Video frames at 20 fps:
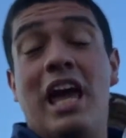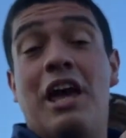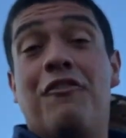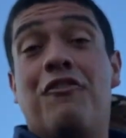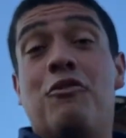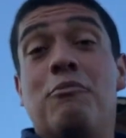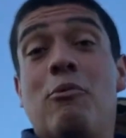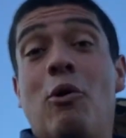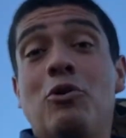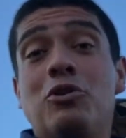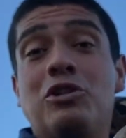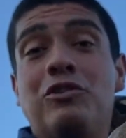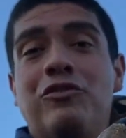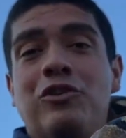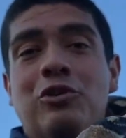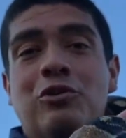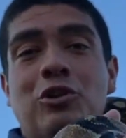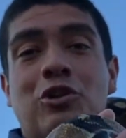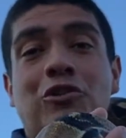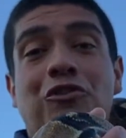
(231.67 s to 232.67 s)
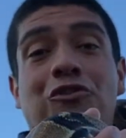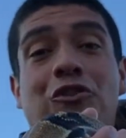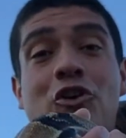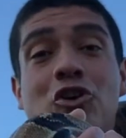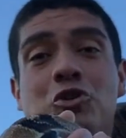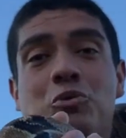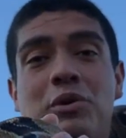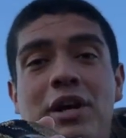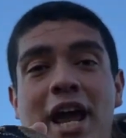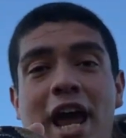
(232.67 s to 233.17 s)
And for most of you, your
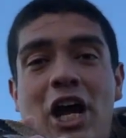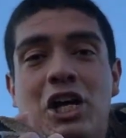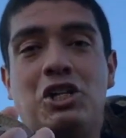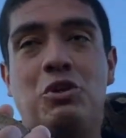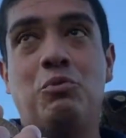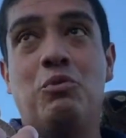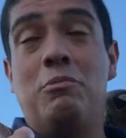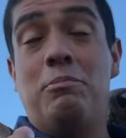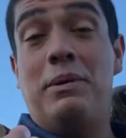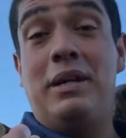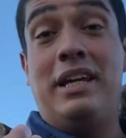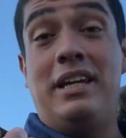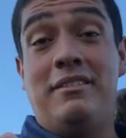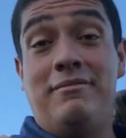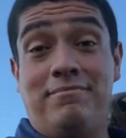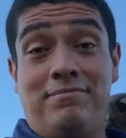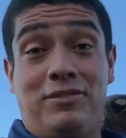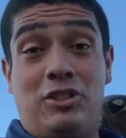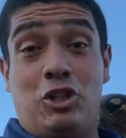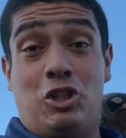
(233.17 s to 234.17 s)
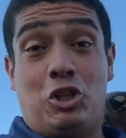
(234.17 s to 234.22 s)
first reaction would be